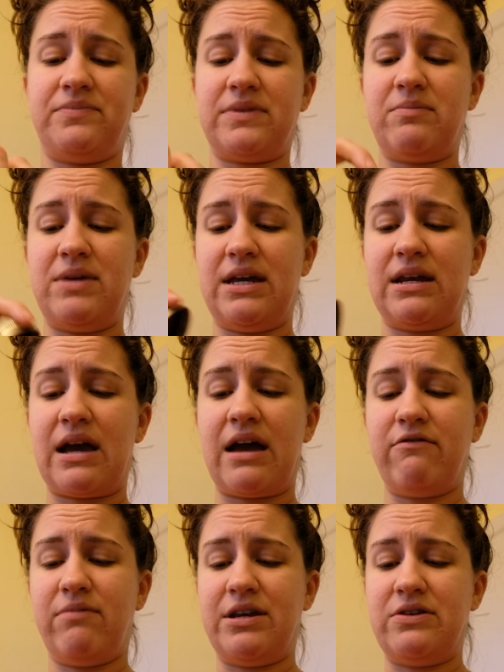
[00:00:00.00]
I mean,
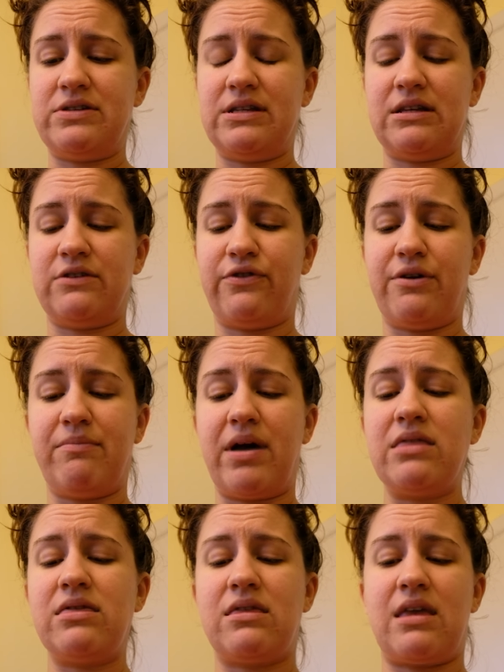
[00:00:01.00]
I've been using this for a
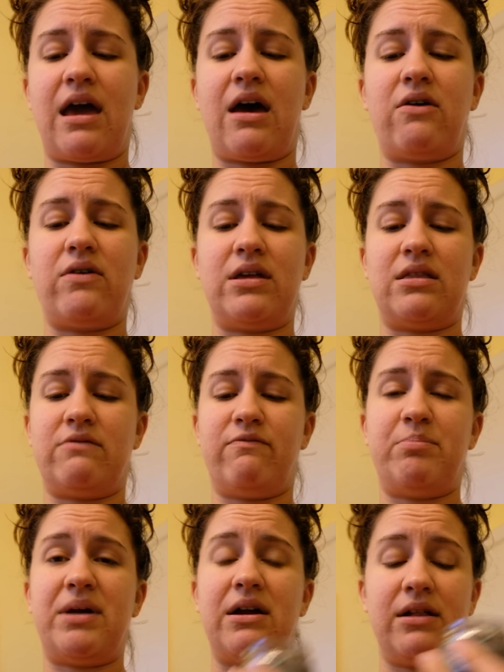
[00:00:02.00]
month now and
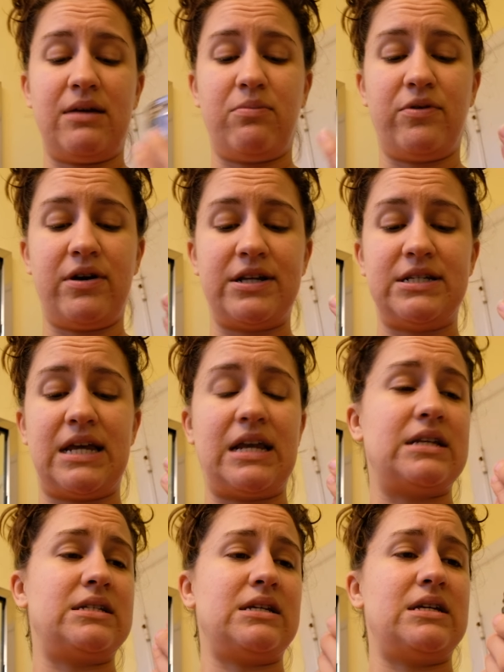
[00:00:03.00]
barely put a
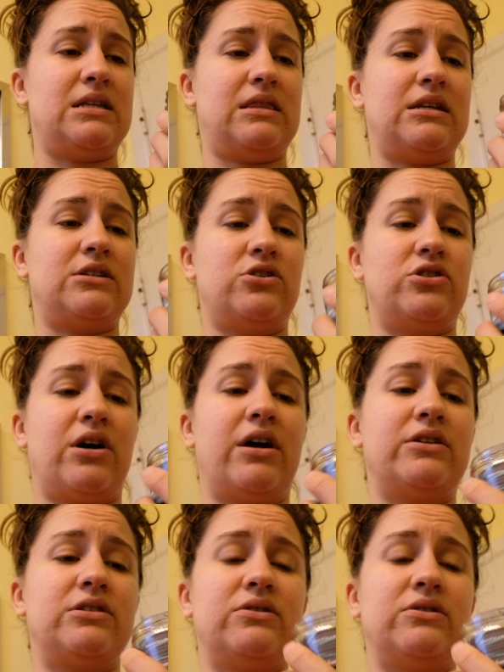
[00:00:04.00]
dent in this jar.